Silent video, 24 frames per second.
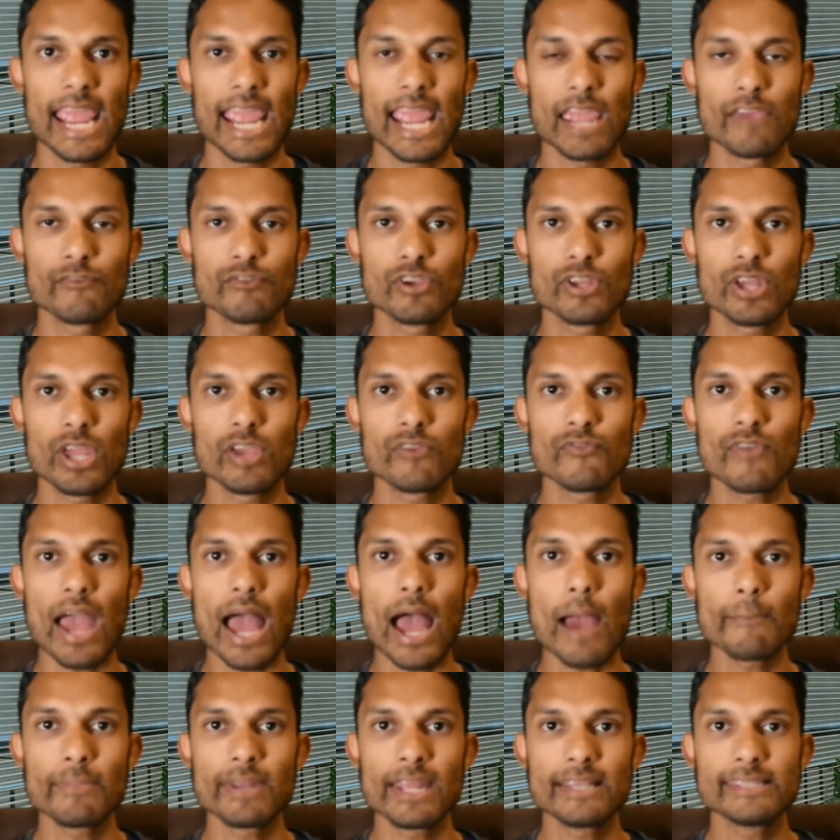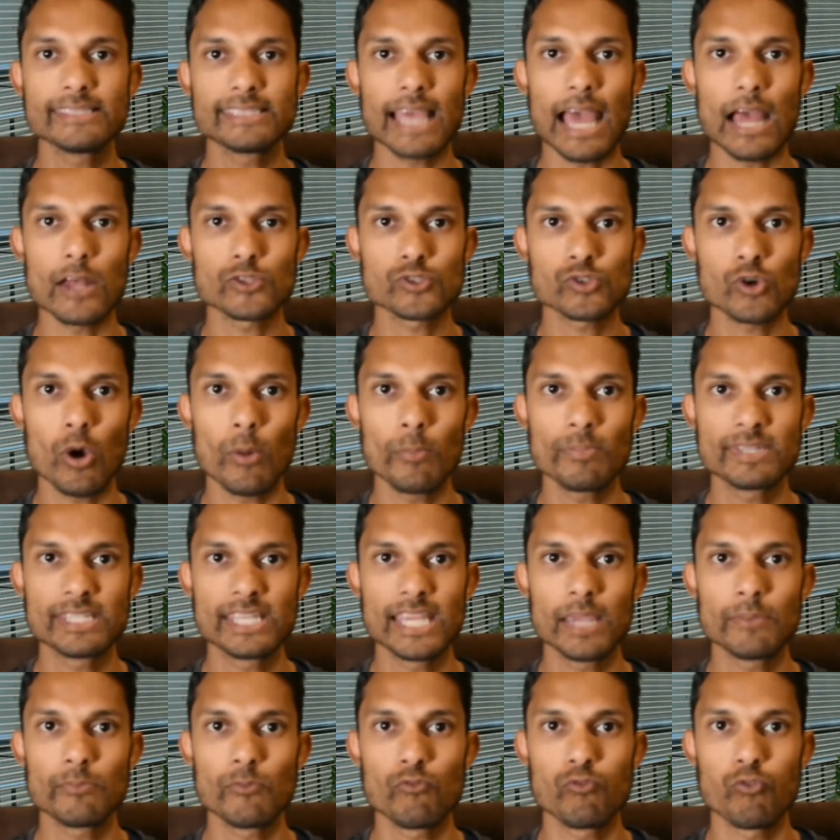If your app needs
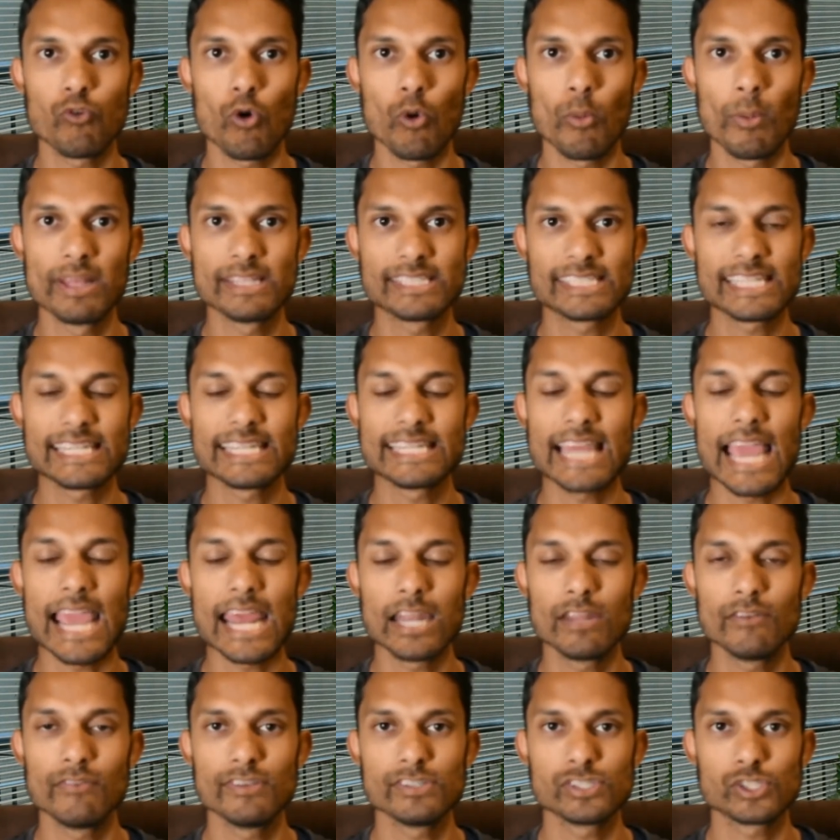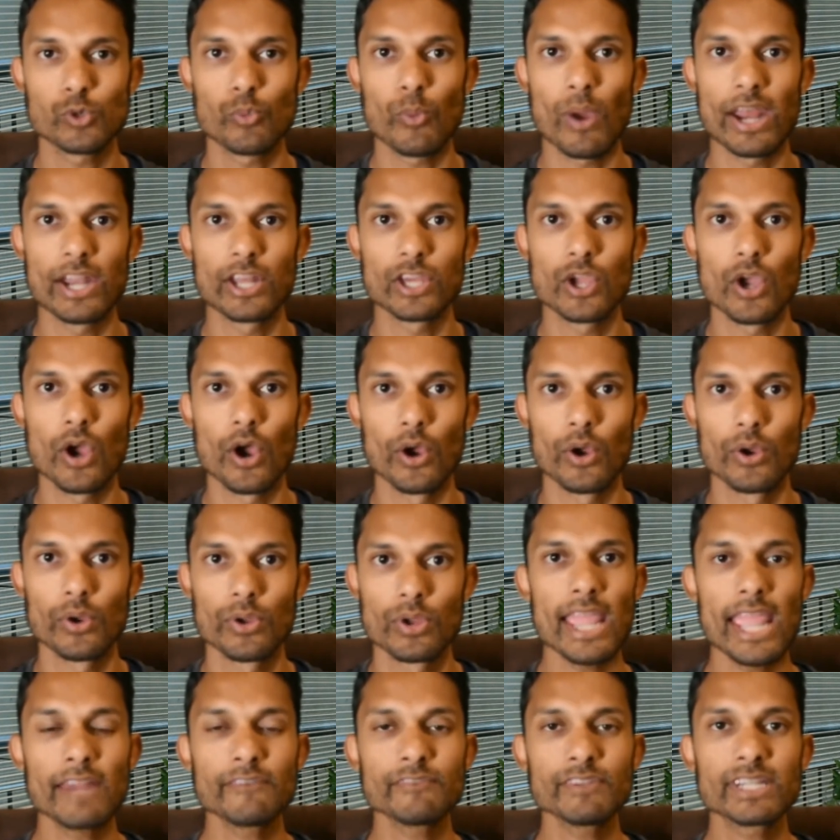top-tier performance, native is the way to go.
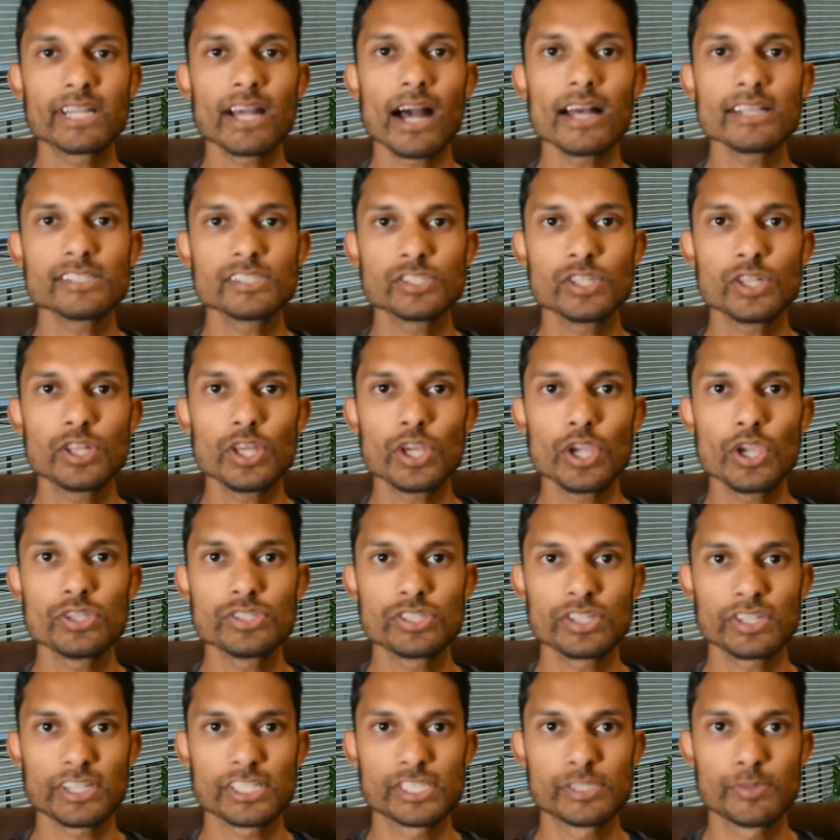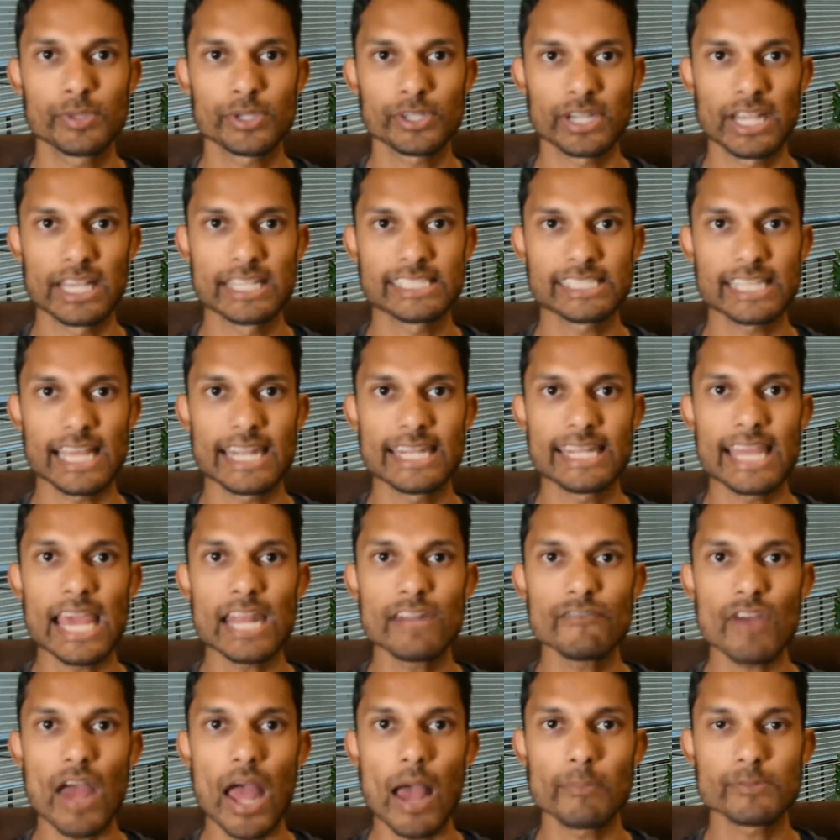In regards to the user experience,
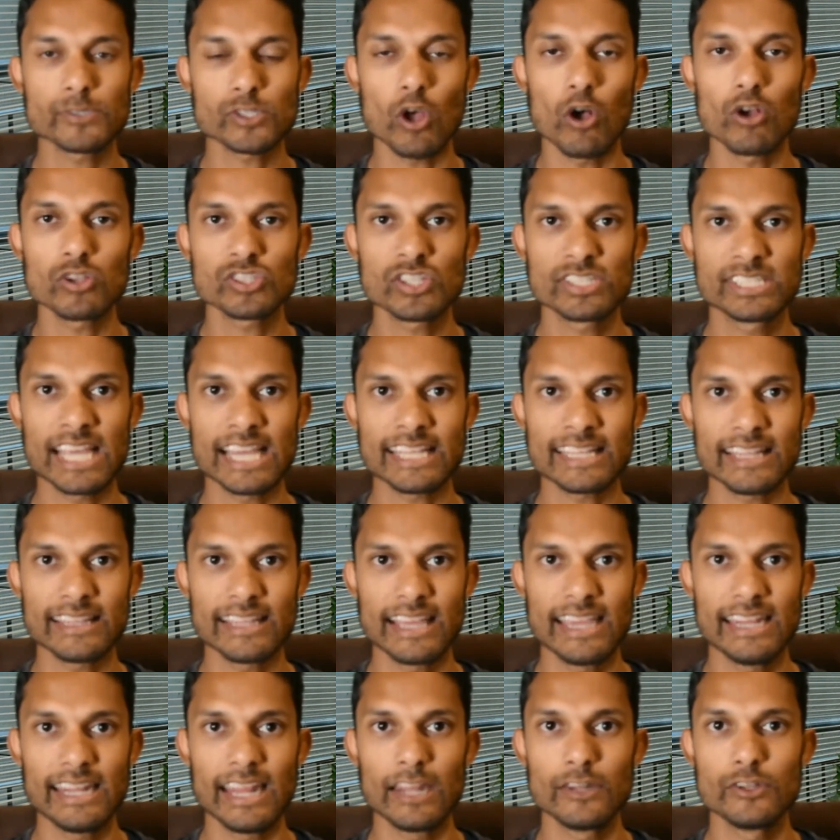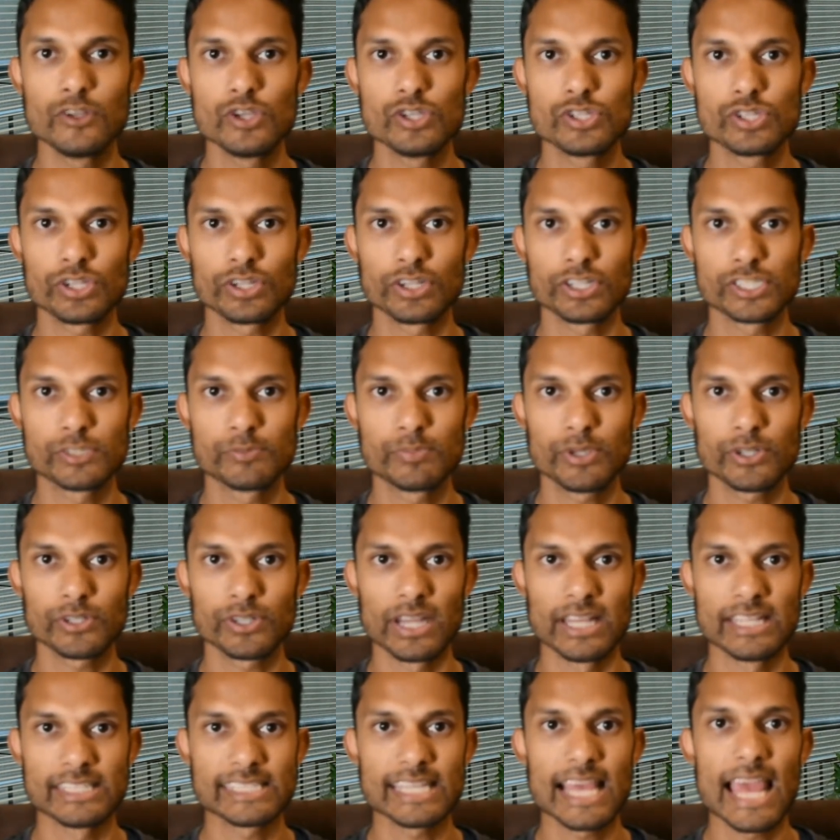native apps also take the lead in user
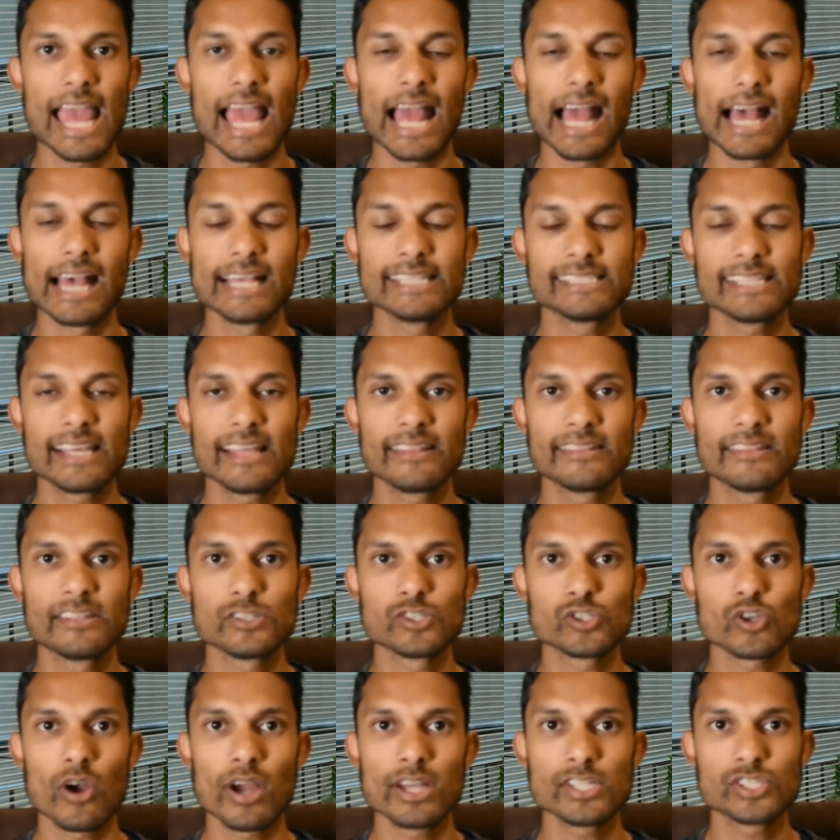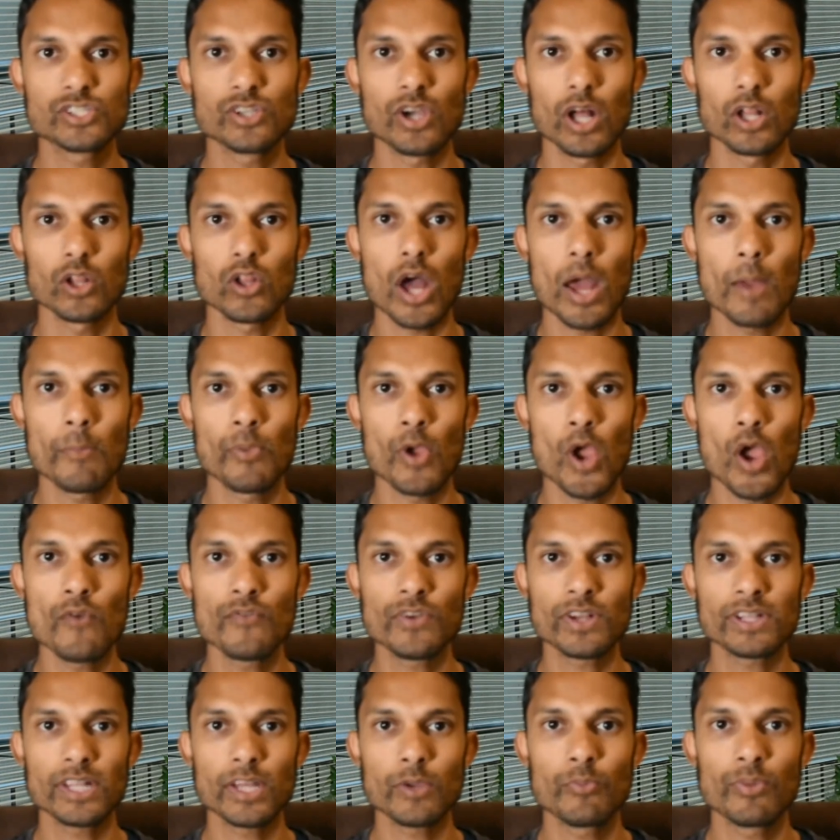experience, as they're designed to align
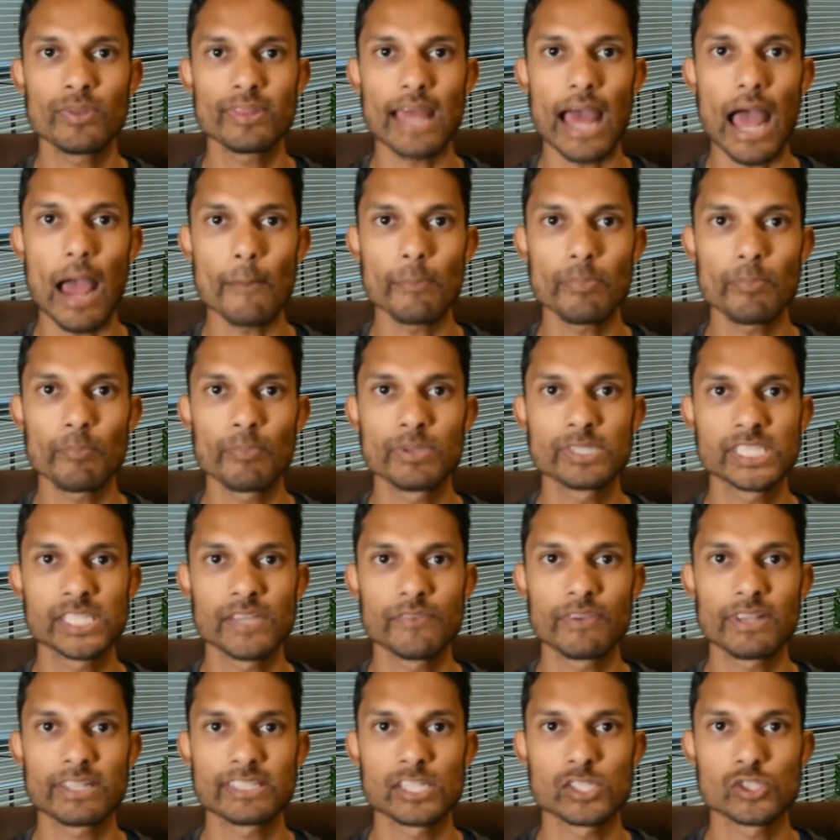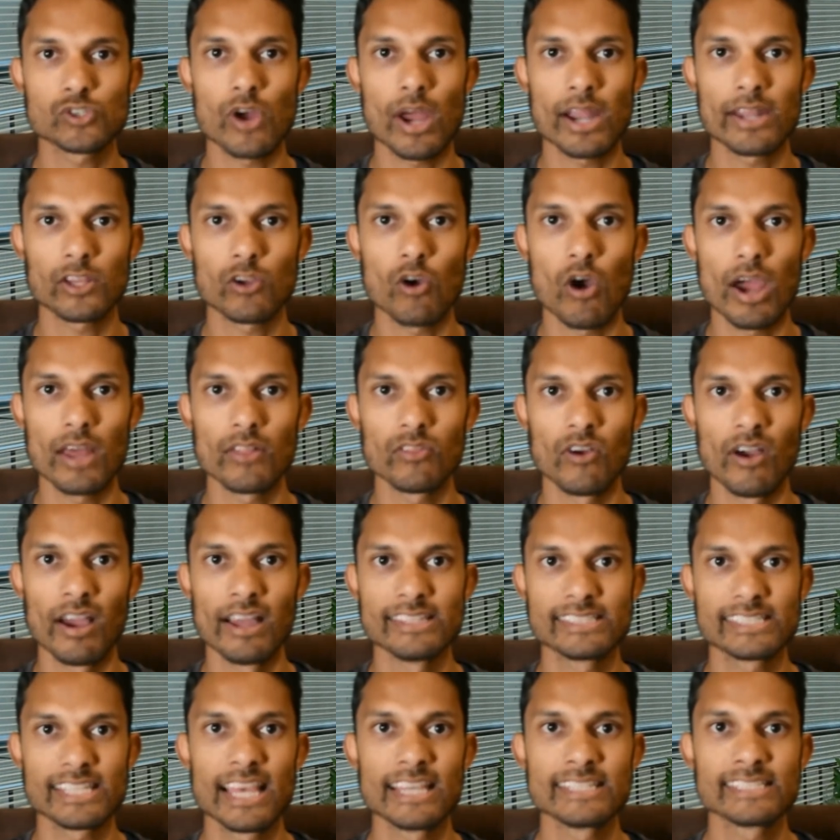perfectly with app-specific design
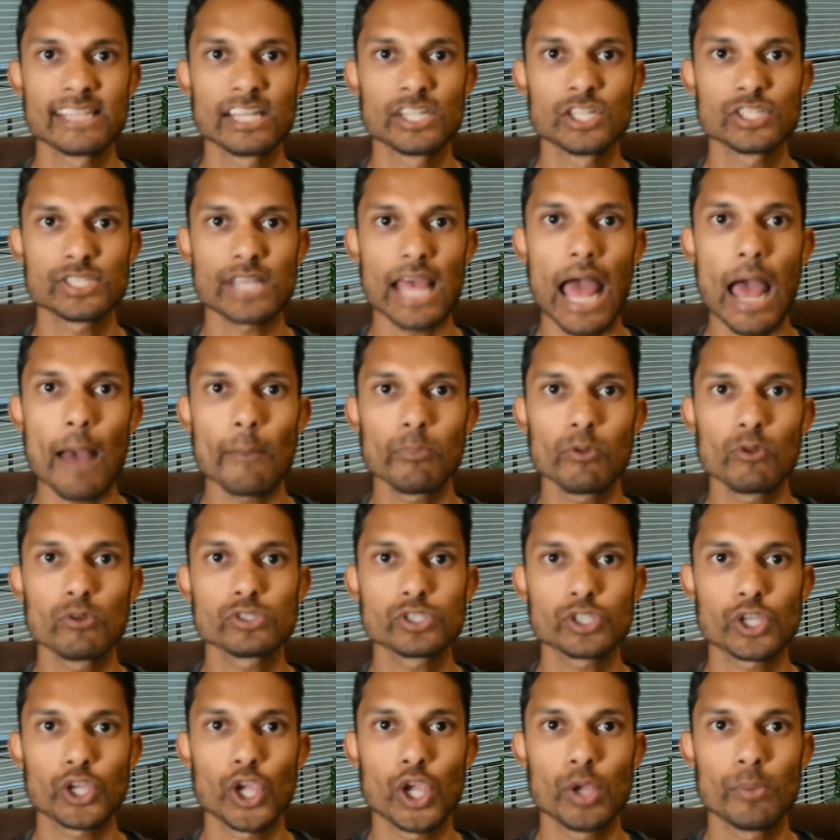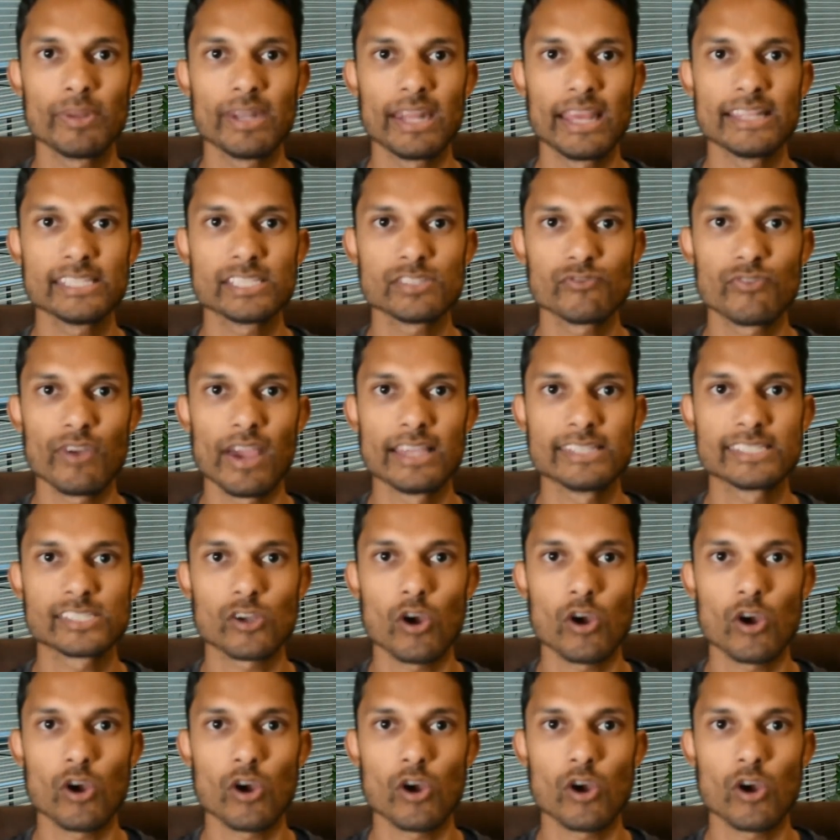guidelines, such as Apple's Human Interface